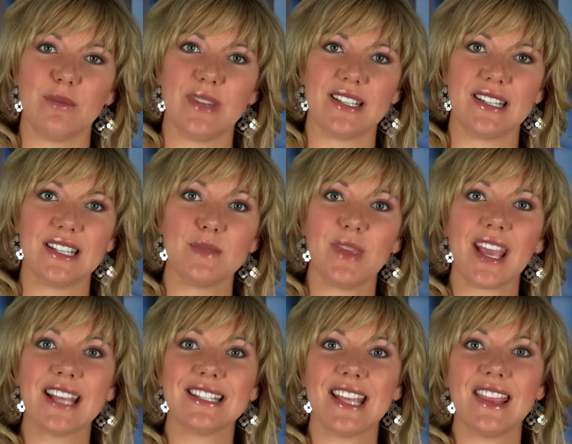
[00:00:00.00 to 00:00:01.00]
a business
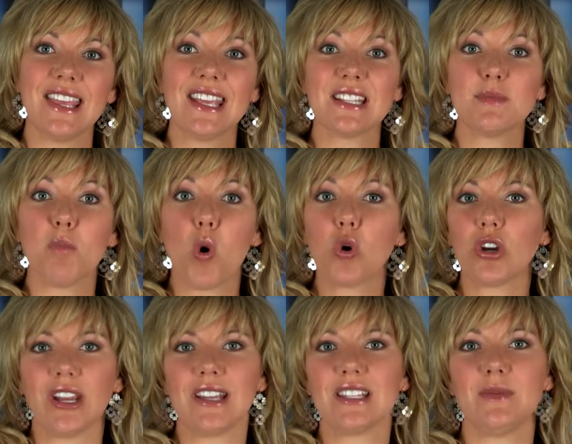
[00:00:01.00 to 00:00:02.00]
because they think it's
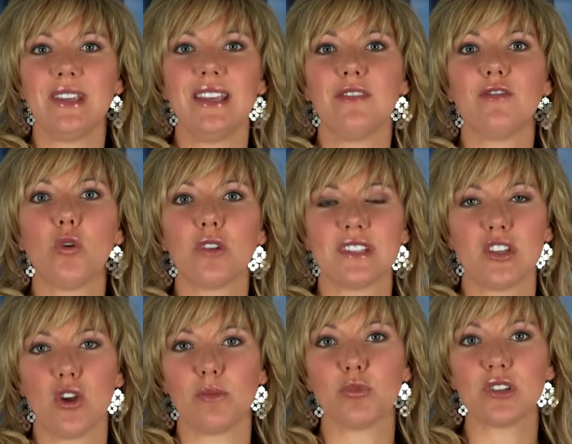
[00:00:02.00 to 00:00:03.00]
boring to be
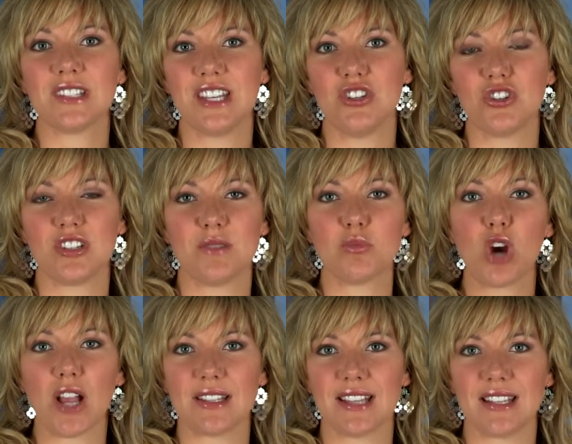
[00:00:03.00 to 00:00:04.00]
focusing on procedures and
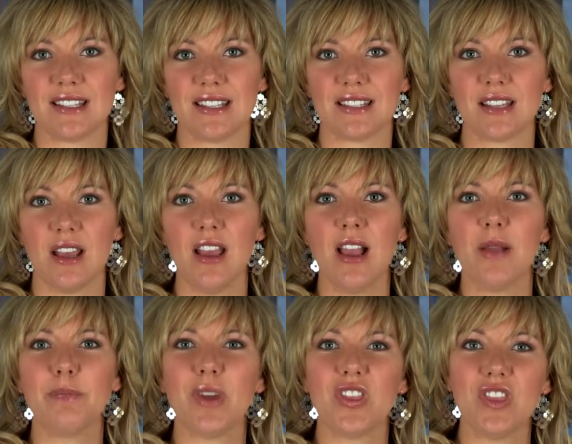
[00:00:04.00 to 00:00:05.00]
processes.
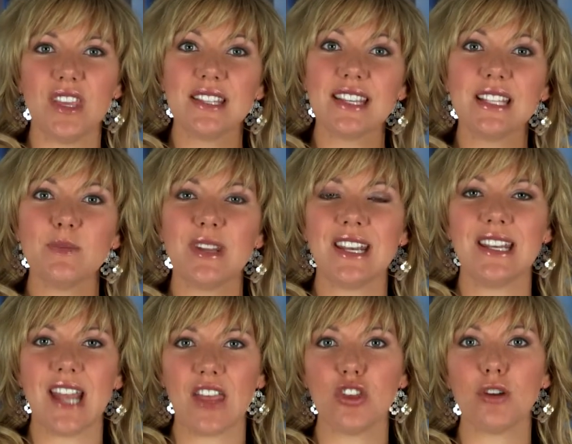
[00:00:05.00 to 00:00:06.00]
But this has been
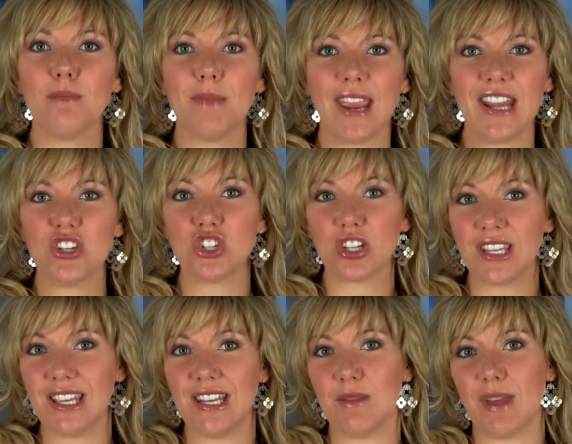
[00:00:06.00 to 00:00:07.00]
another major
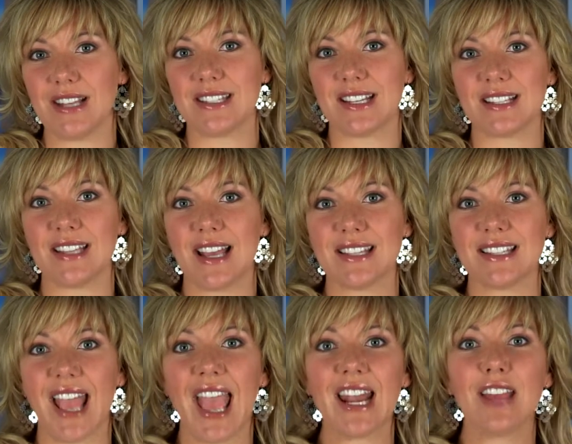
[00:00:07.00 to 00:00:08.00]
key to my
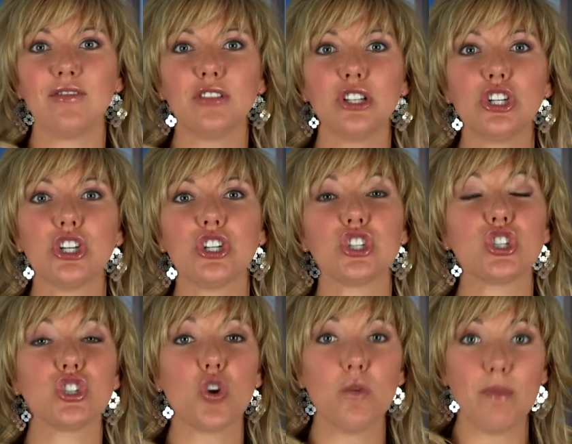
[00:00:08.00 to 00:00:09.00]
success, and I've learned
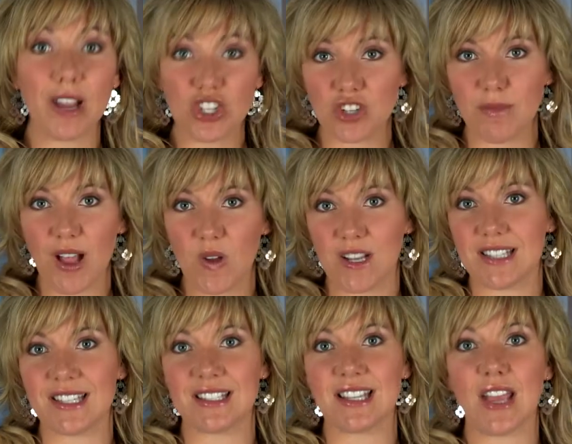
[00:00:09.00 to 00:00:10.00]
so much about
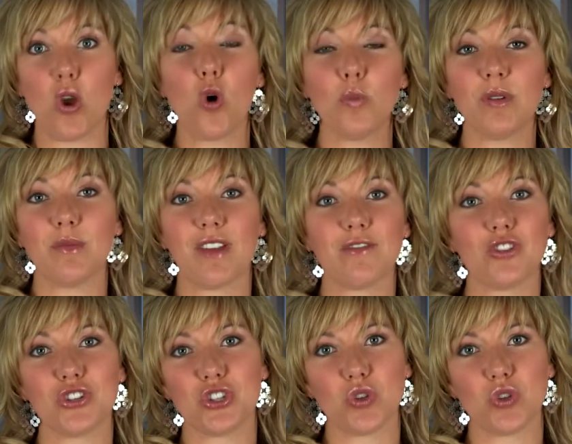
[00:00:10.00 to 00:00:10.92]
it since I opened my first